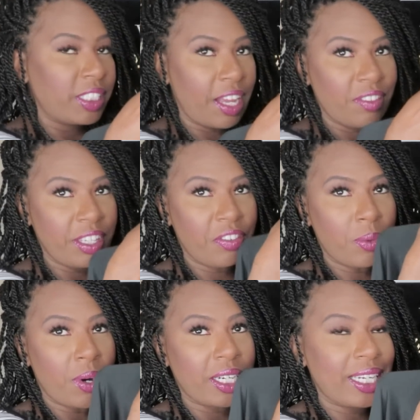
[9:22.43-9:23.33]
definitely for
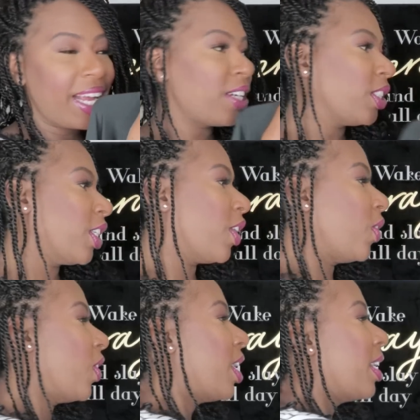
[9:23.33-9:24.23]
working out,
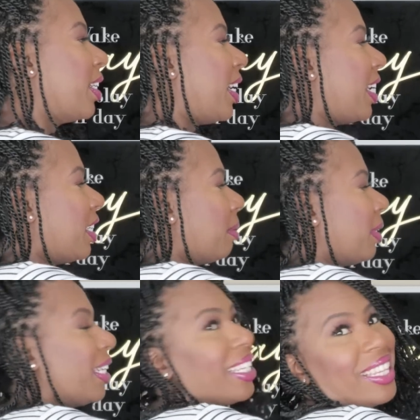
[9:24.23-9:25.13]
so end up
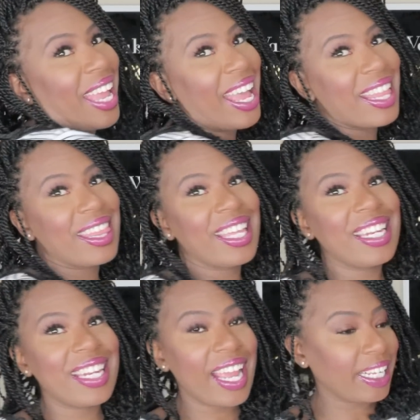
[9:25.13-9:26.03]
getting that. The
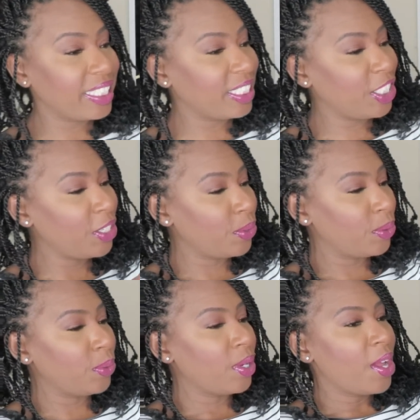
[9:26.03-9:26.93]
next
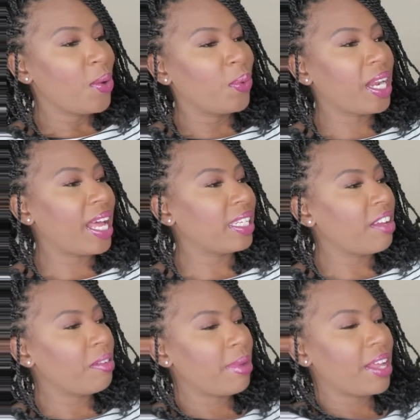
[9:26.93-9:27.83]
two, what I
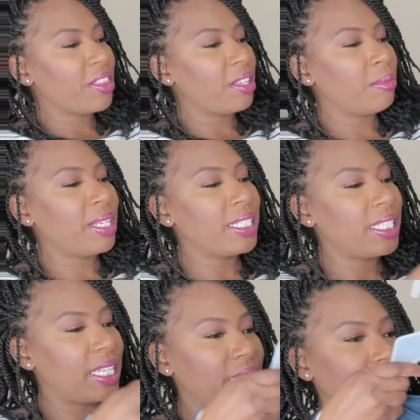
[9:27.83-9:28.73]
love about them is
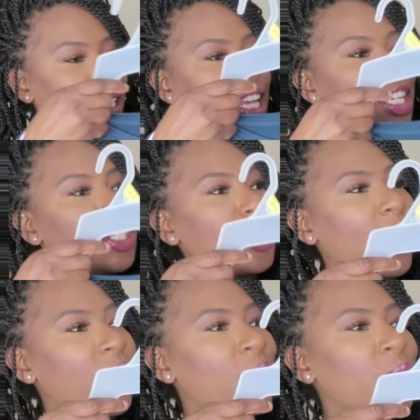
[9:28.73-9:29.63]
this.
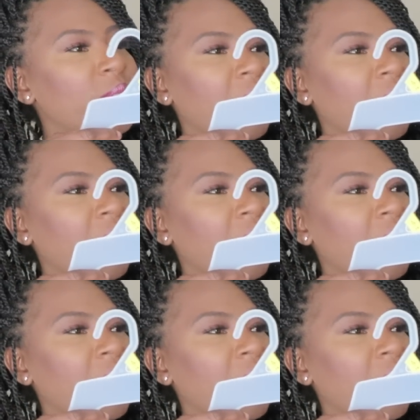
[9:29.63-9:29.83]
So